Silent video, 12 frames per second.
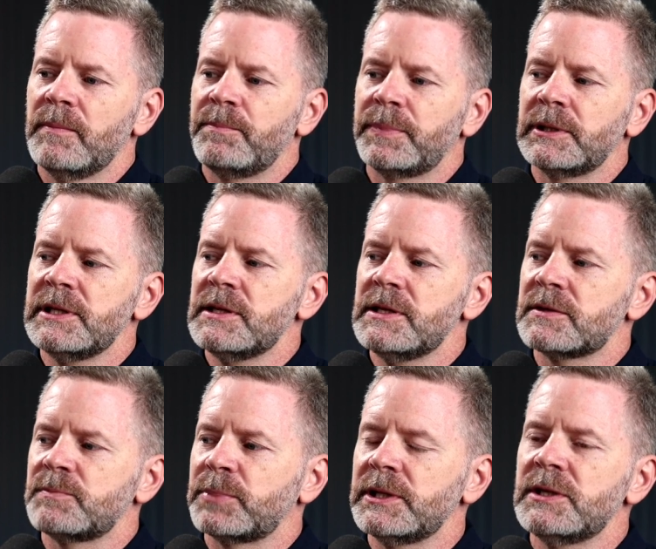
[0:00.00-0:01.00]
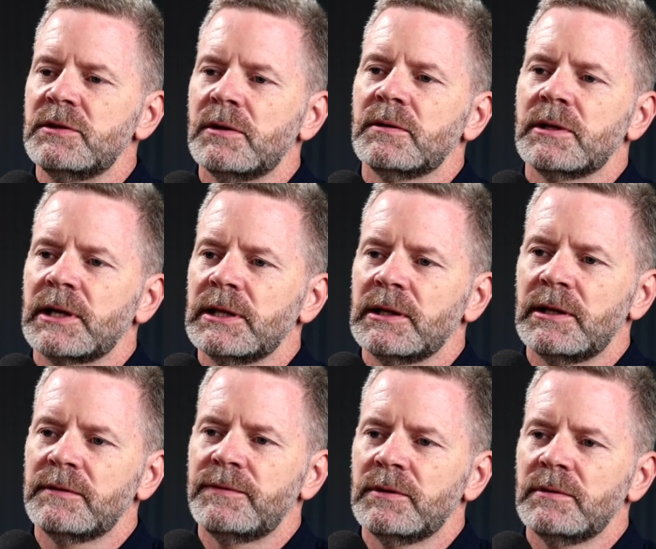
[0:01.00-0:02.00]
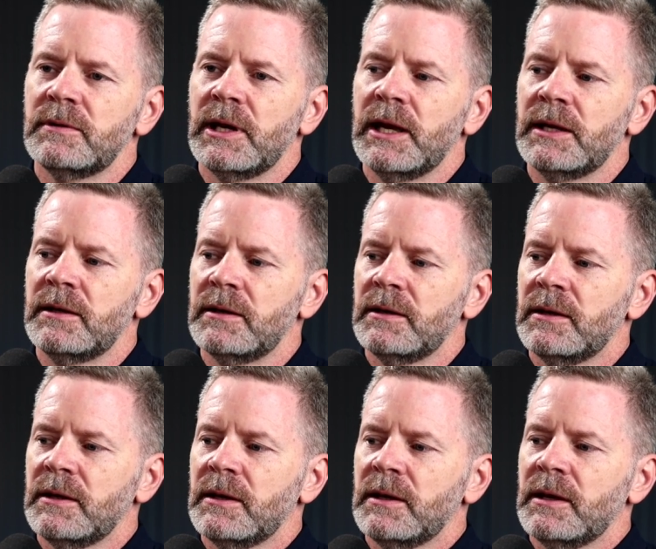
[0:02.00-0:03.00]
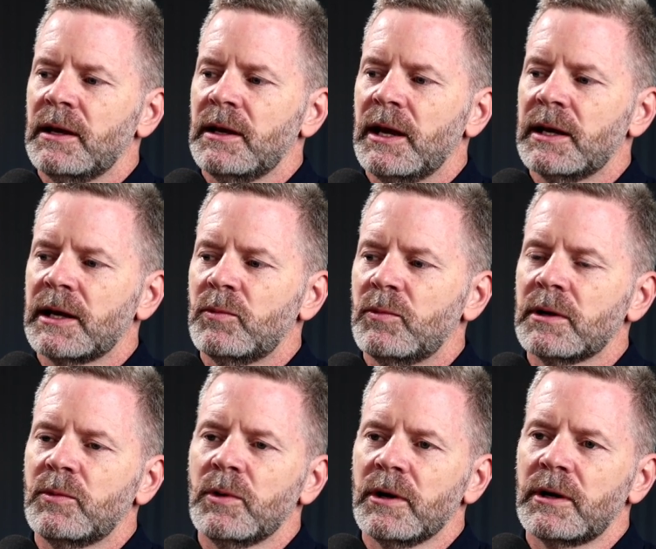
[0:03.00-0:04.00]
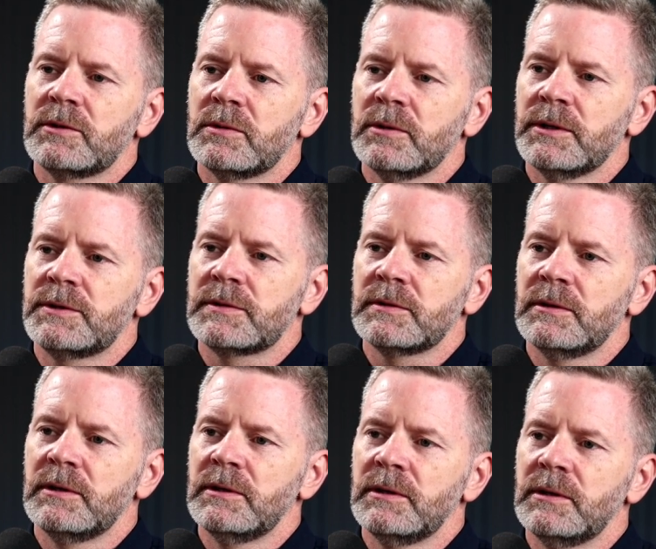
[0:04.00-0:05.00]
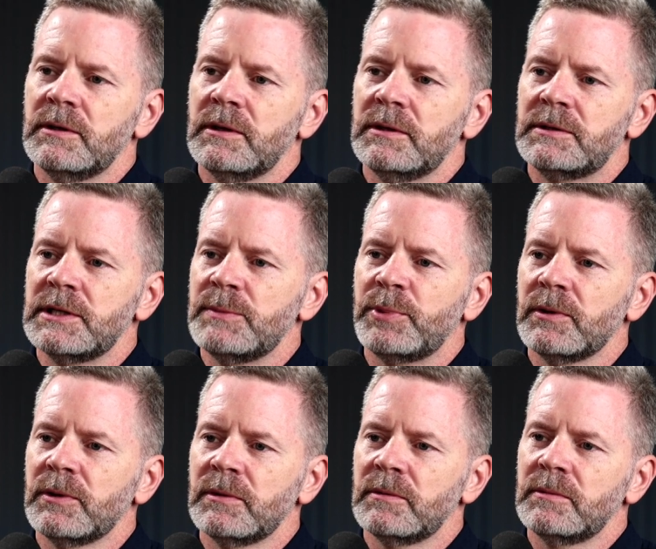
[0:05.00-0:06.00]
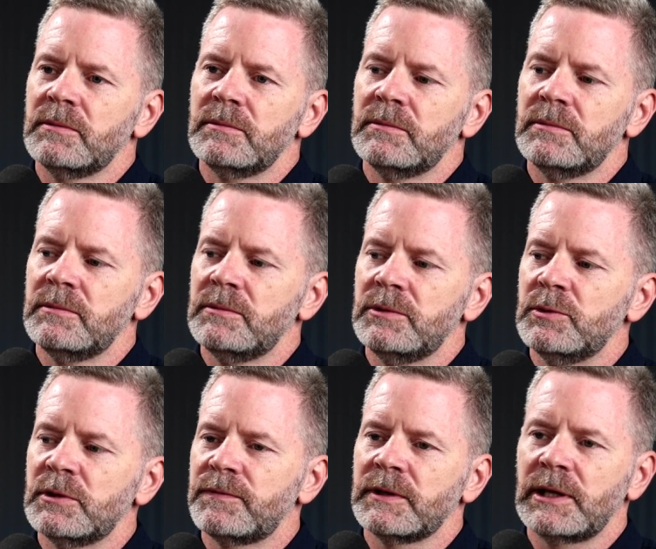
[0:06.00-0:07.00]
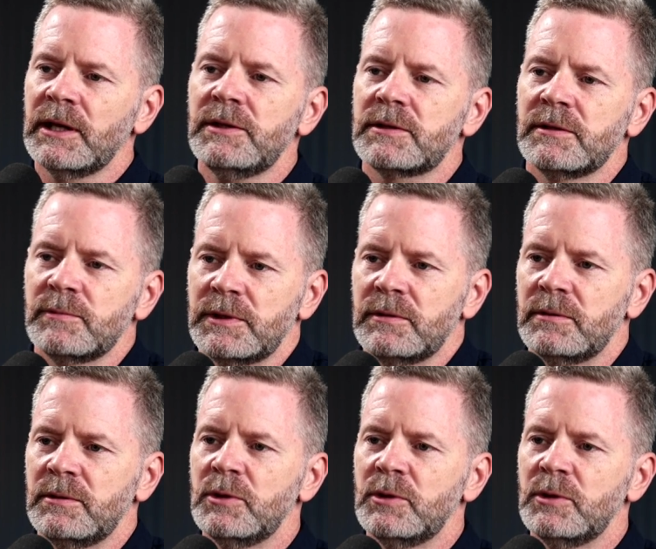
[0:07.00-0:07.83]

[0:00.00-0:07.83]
please, please know that I love you and, and I want to work towards deeper unification with mm. you, mm-hmm.